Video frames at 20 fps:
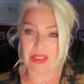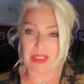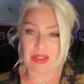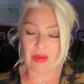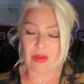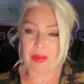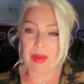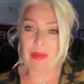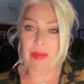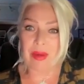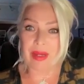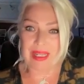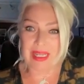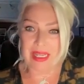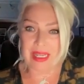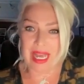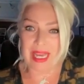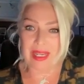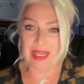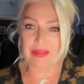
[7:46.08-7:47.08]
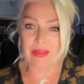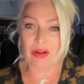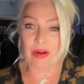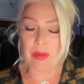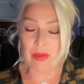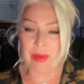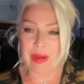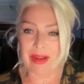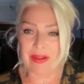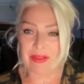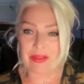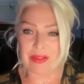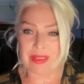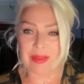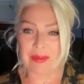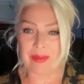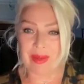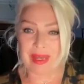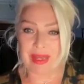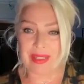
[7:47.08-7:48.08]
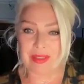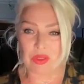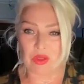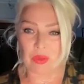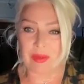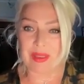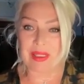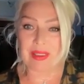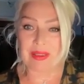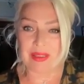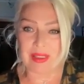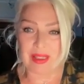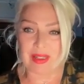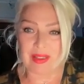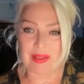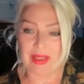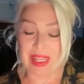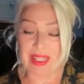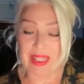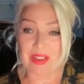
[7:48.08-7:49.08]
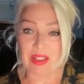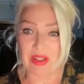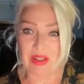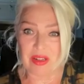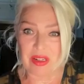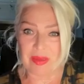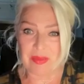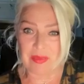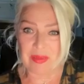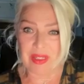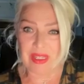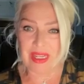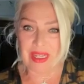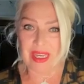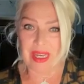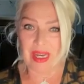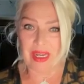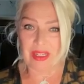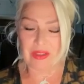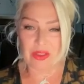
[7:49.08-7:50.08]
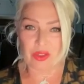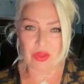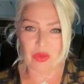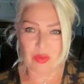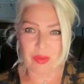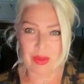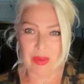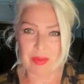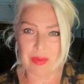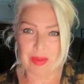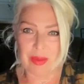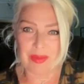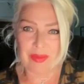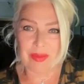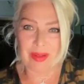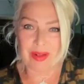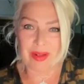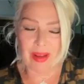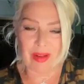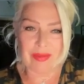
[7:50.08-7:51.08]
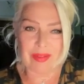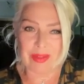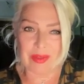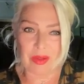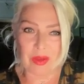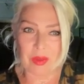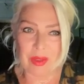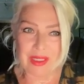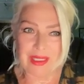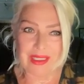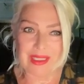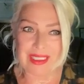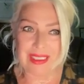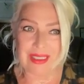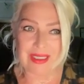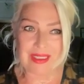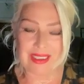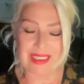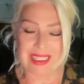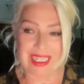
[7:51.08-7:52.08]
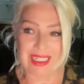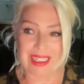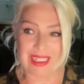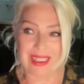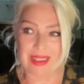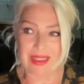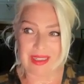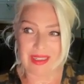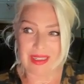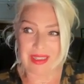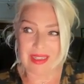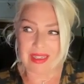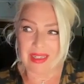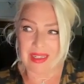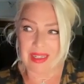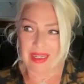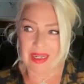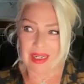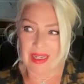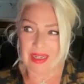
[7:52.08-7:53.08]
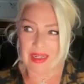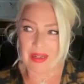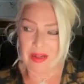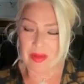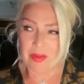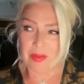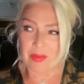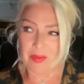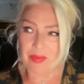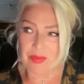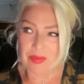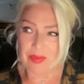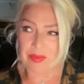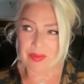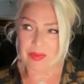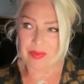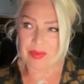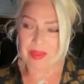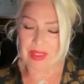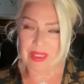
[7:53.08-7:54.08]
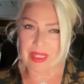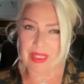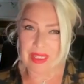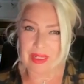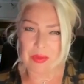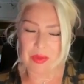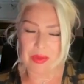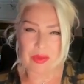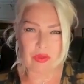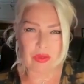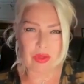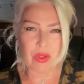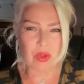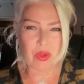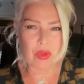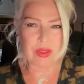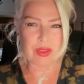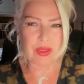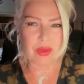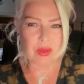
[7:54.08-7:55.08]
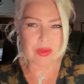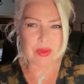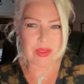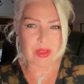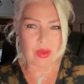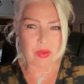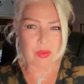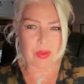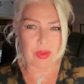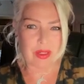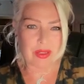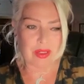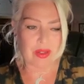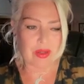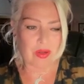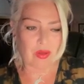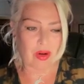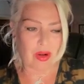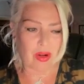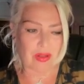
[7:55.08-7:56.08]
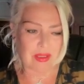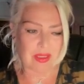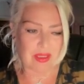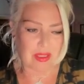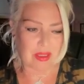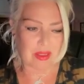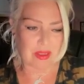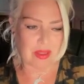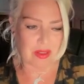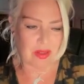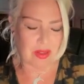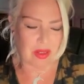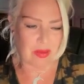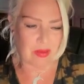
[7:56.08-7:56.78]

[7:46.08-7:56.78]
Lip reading: remember it had a very powerful impact on me at that time. I just remember loving the way Cilla sang it. Um, and it was recorded also by another artist